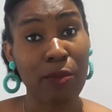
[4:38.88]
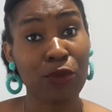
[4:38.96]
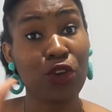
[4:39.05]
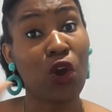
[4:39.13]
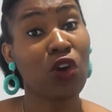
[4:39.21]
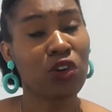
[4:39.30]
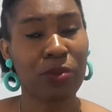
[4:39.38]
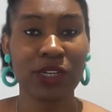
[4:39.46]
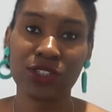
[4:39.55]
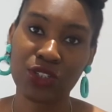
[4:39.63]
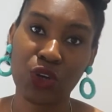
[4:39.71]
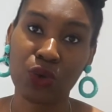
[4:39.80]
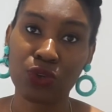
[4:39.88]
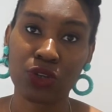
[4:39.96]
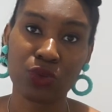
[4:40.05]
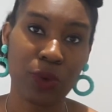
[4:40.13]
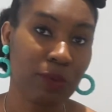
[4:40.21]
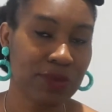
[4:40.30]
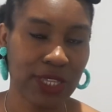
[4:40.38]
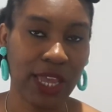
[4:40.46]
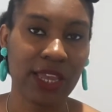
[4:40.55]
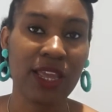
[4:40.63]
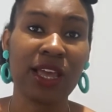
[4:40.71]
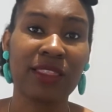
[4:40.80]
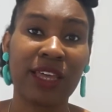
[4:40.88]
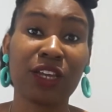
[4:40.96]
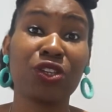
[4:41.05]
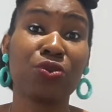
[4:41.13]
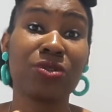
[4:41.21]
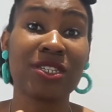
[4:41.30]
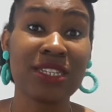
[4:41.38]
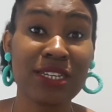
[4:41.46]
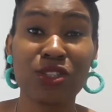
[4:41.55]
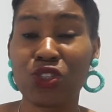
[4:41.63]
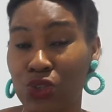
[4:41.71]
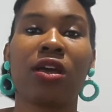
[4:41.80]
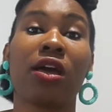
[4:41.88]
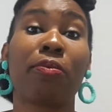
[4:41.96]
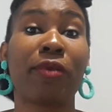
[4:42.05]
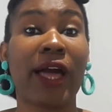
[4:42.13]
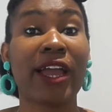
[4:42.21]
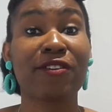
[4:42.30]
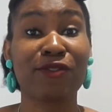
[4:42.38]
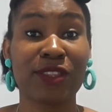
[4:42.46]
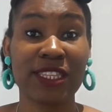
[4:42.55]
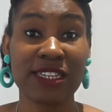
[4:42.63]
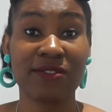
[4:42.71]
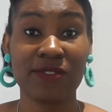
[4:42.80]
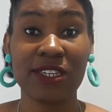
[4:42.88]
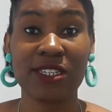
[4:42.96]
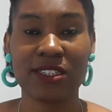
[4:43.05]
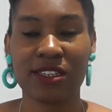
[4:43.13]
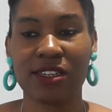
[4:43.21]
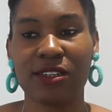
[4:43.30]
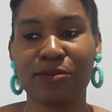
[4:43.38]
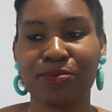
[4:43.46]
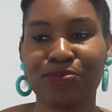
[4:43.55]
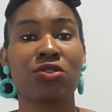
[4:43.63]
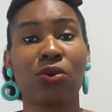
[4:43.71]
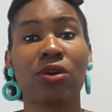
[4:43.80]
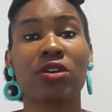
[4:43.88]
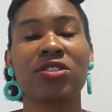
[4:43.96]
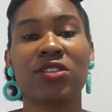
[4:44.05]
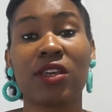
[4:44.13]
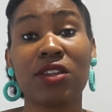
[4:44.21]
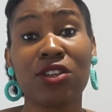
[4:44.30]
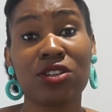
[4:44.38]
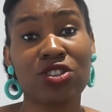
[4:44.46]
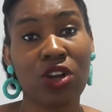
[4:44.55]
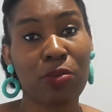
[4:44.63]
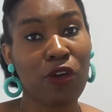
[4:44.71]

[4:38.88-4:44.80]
your occupation code on the website that you would need to apply for these visa. So concerning your job